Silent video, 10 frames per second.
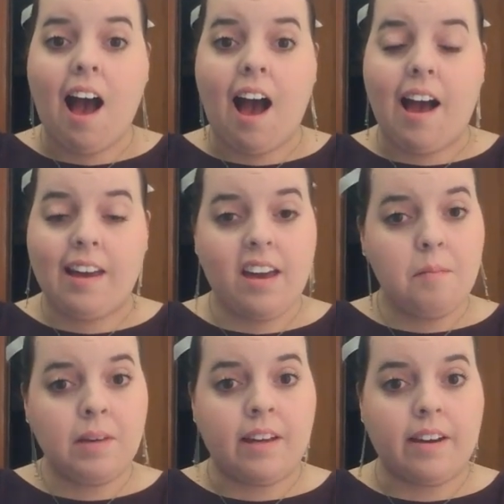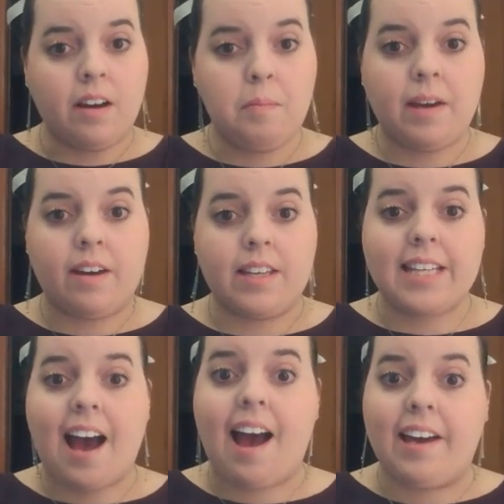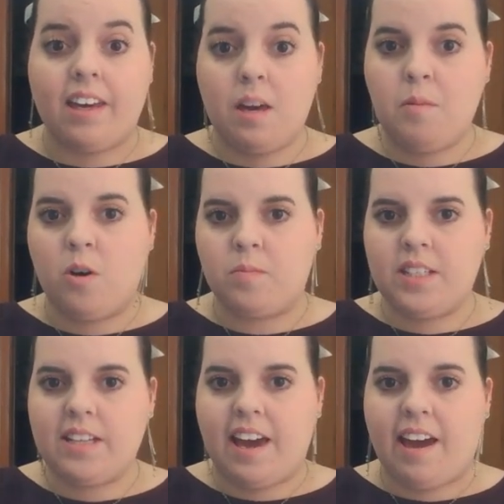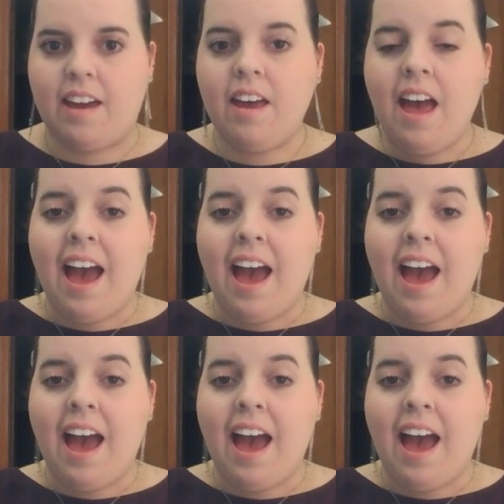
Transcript: I am here because I came home today